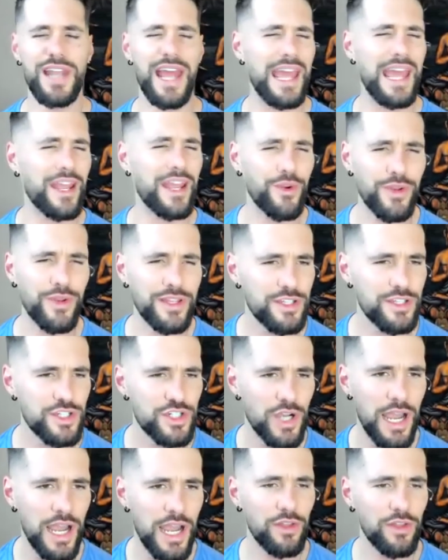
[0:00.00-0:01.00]
angry at the
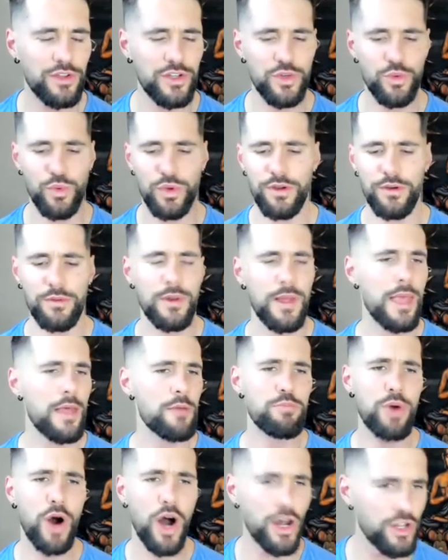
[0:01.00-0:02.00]
child and you want to
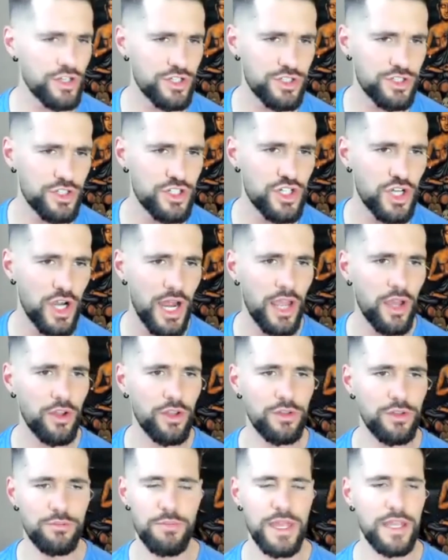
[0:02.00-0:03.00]
punish the child
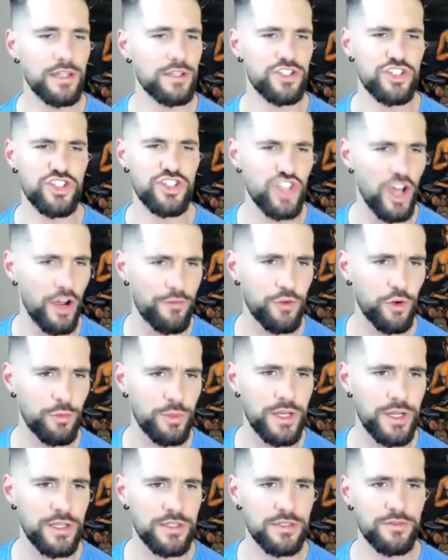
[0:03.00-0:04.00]
and make it suffer
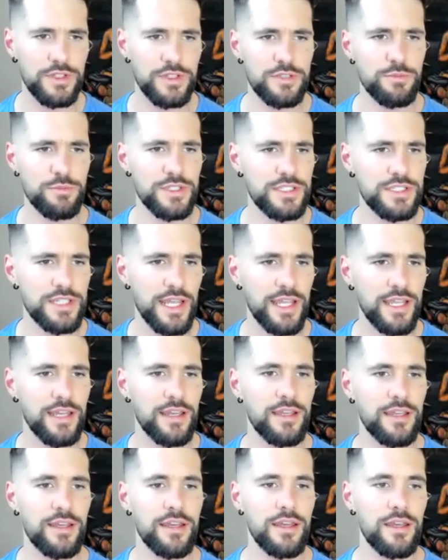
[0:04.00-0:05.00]
because of its mistake.
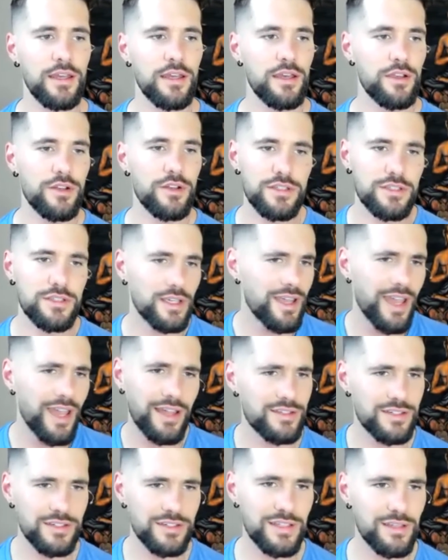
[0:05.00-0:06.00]
You're just like, yeah,
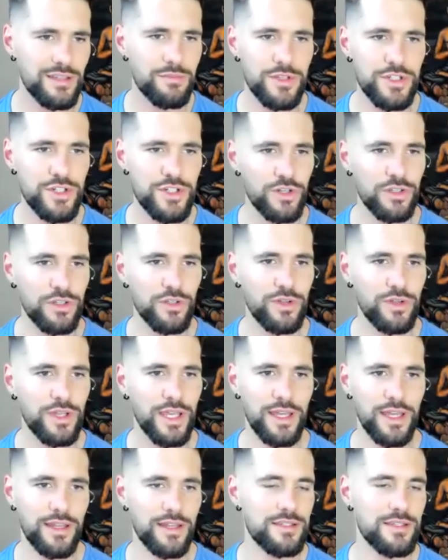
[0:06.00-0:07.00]
it's just an immature little
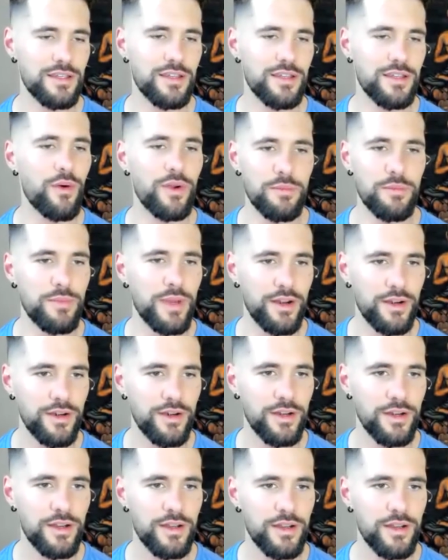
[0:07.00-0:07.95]
kid. It doesn't know any better.